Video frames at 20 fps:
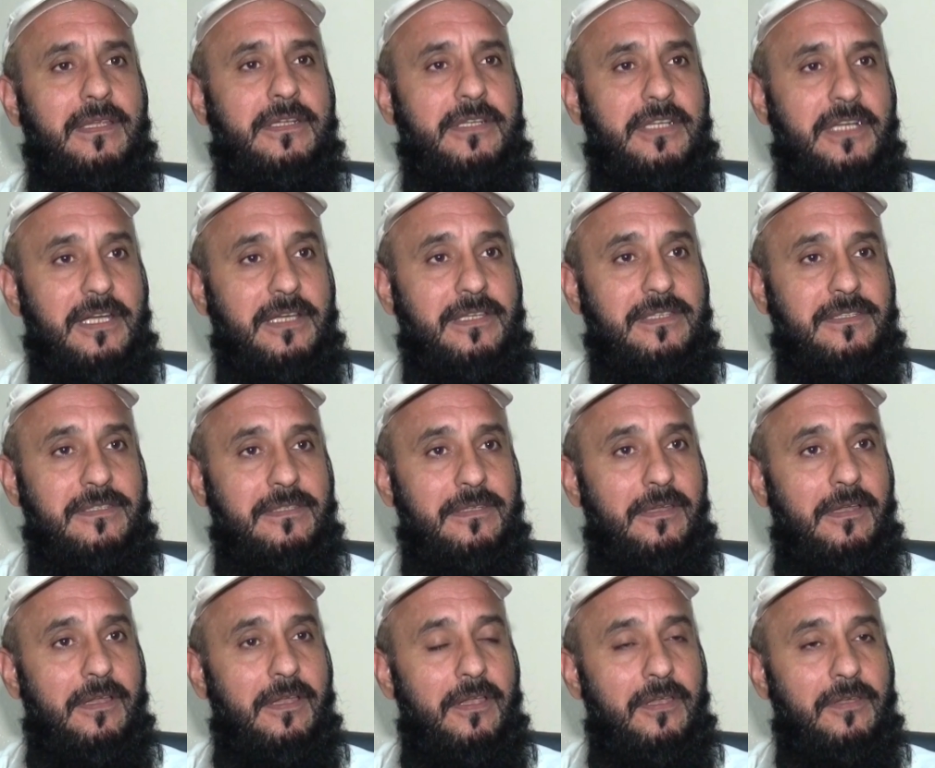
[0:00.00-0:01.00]
the sheikhs.
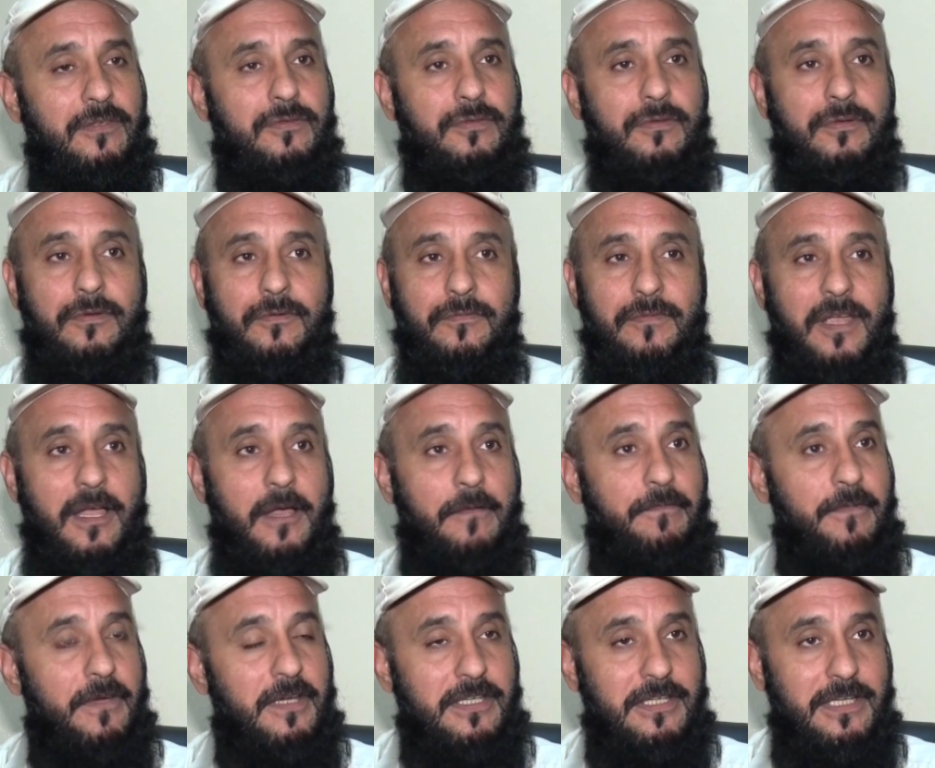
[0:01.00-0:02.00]
So we
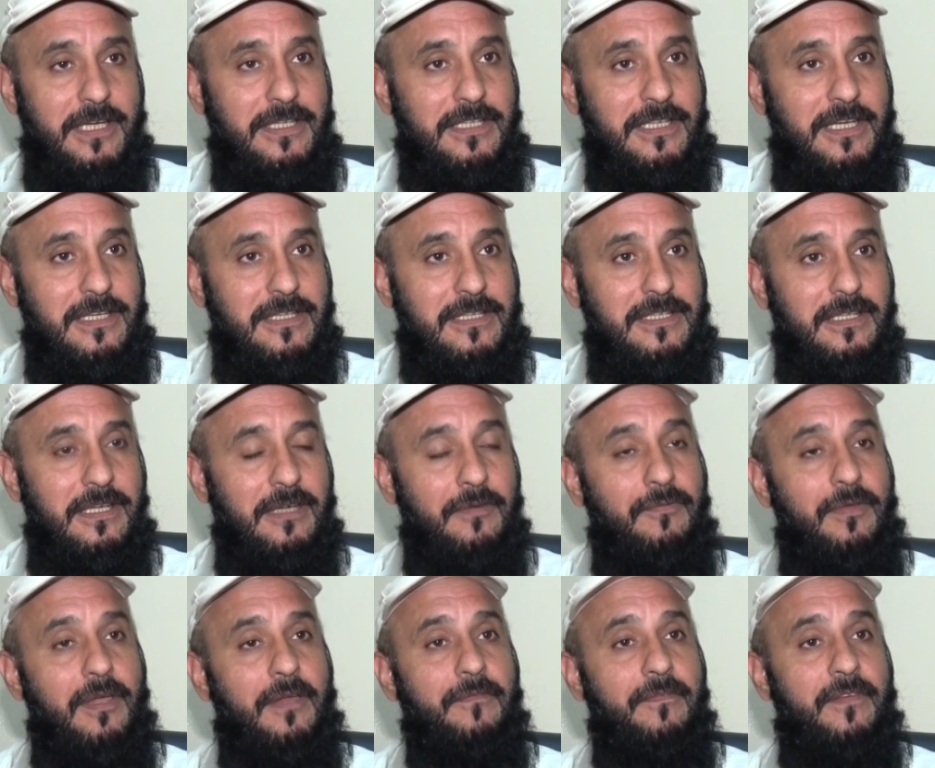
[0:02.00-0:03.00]
appreciate it.
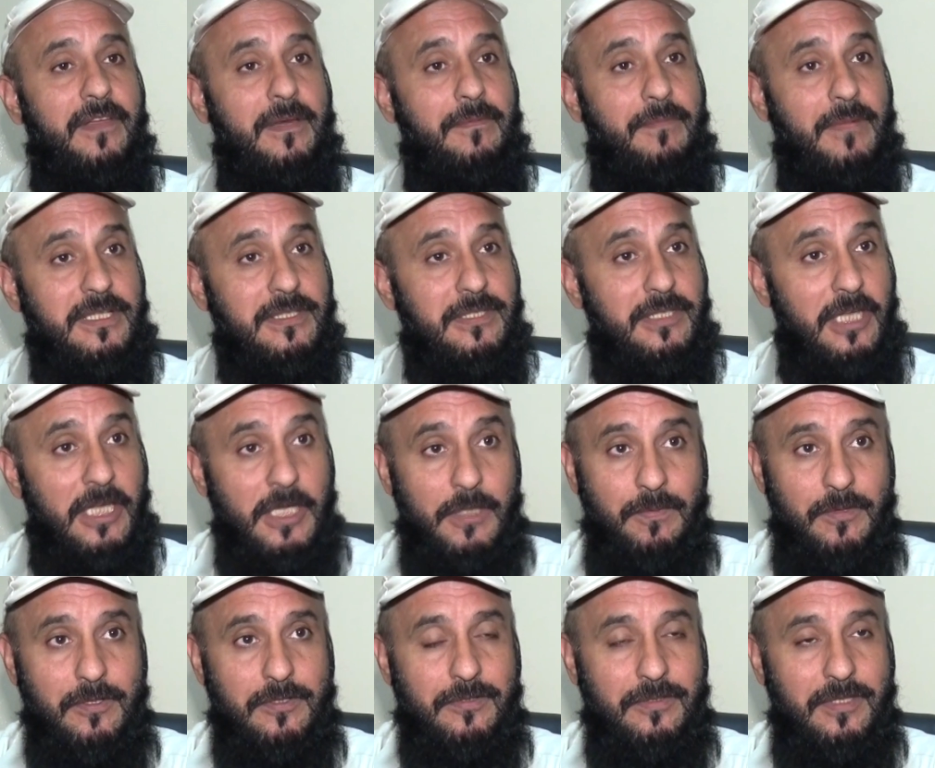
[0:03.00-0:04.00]
We are very much
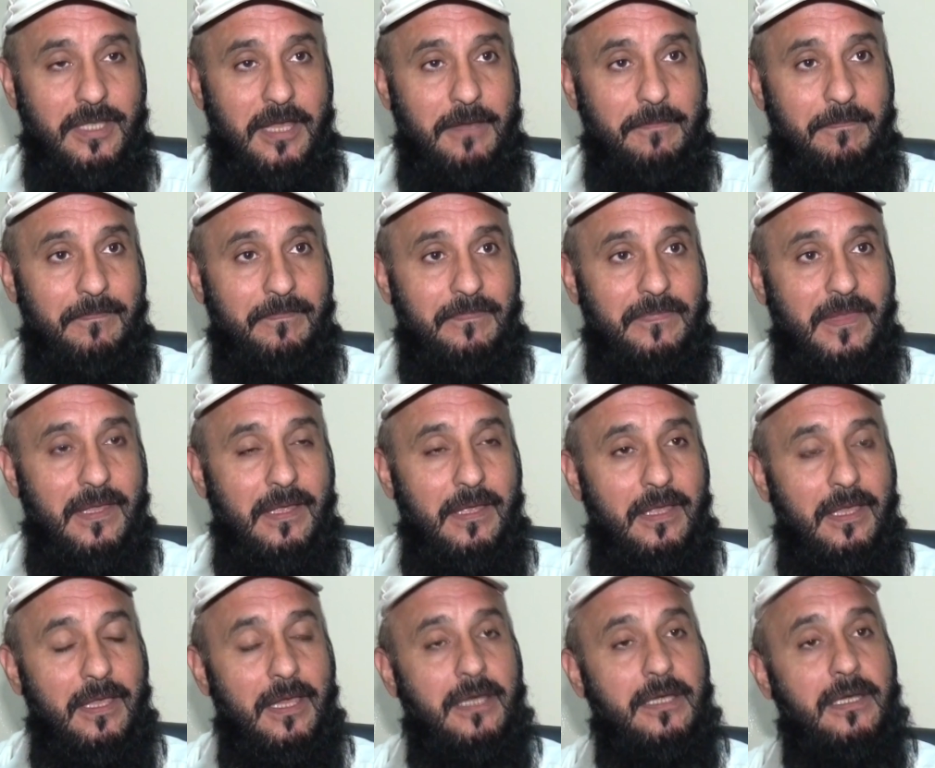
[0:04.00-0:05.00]
thankful to them.
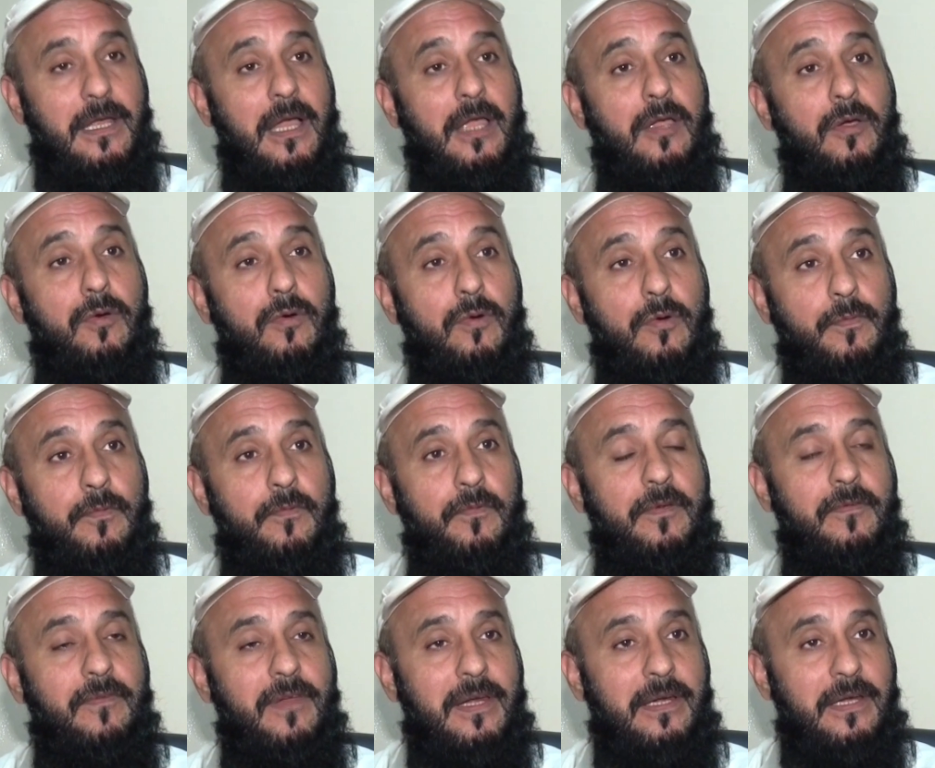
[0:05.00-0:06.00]
And I hope
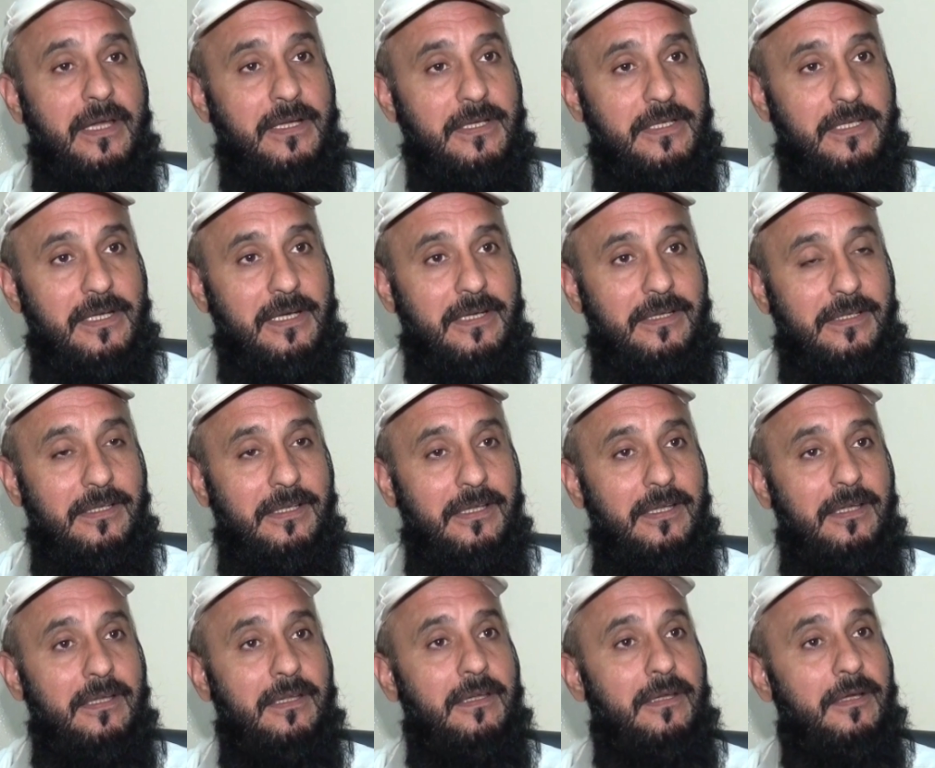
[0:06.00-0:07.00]
we will render,
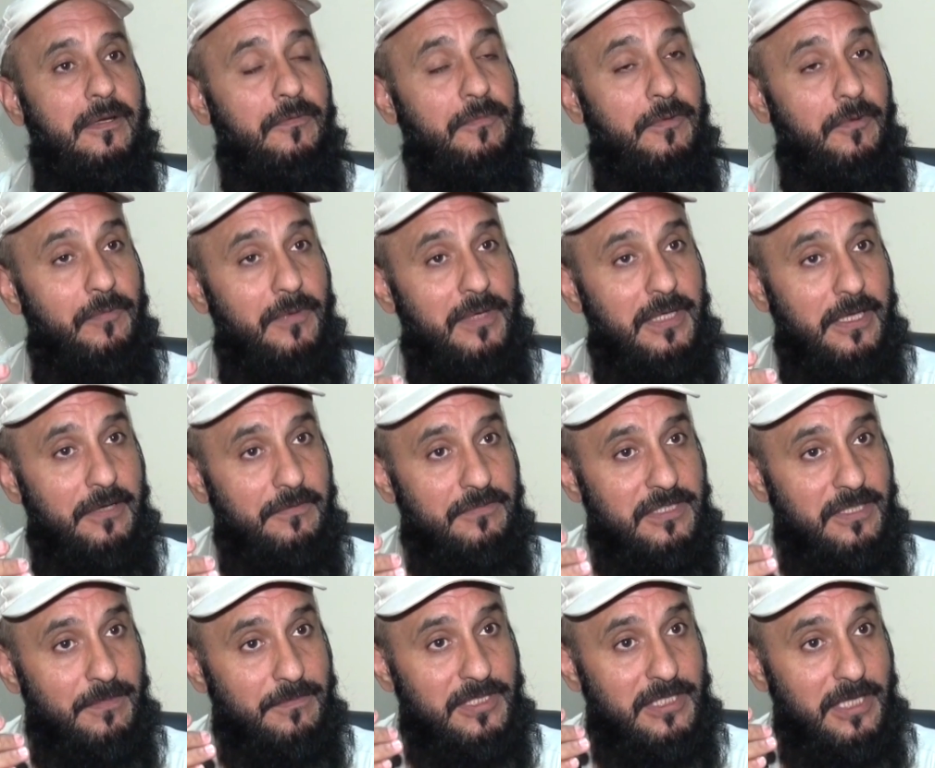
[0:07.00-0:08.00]
we will give
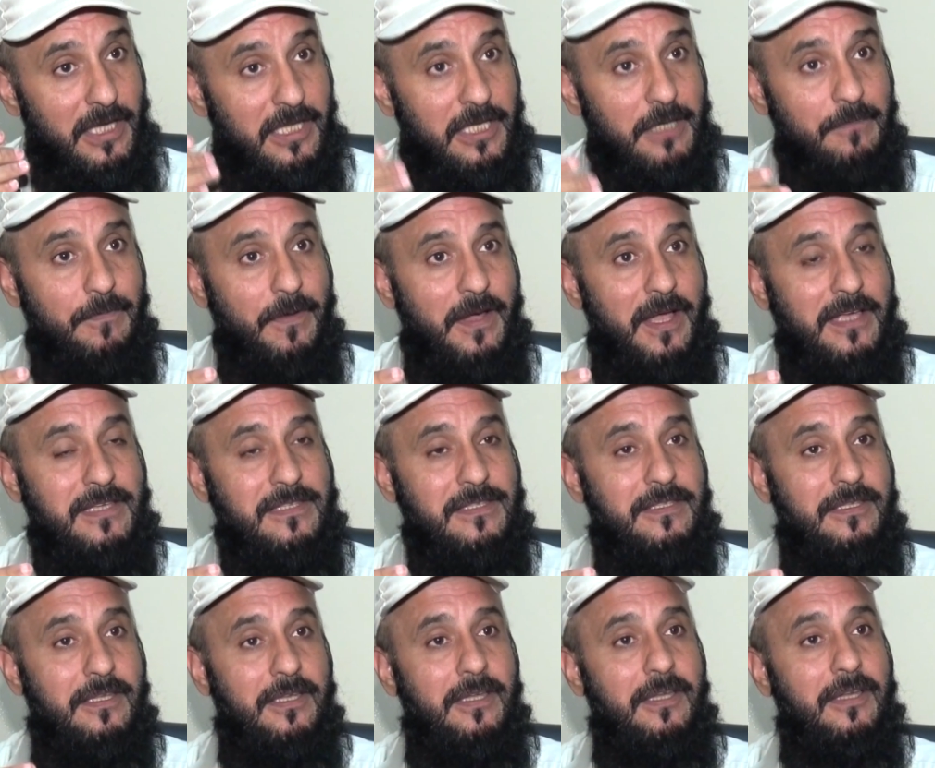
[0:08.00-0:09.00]
some
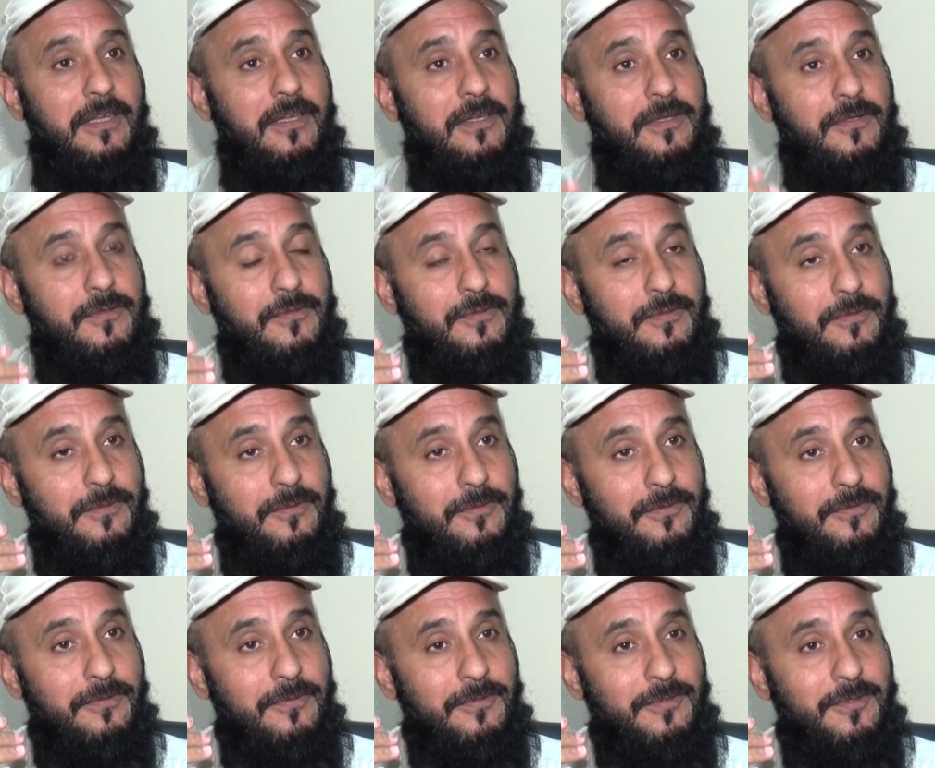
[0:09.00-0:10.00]
sacrifice
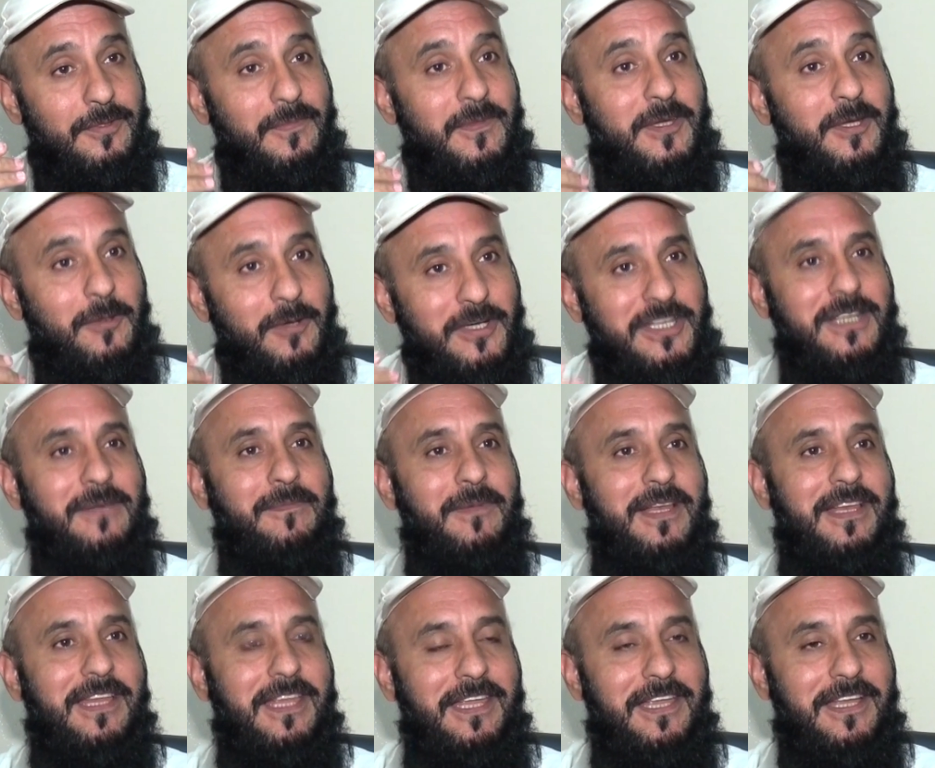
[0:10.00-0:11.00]
to be notable
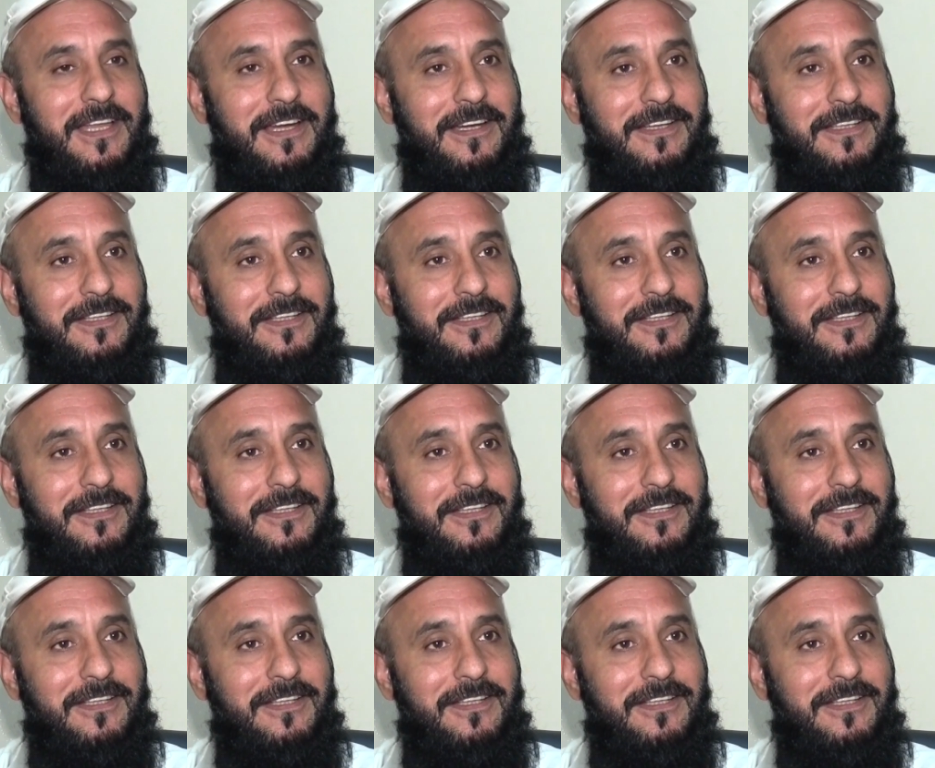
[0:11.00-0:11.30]
here,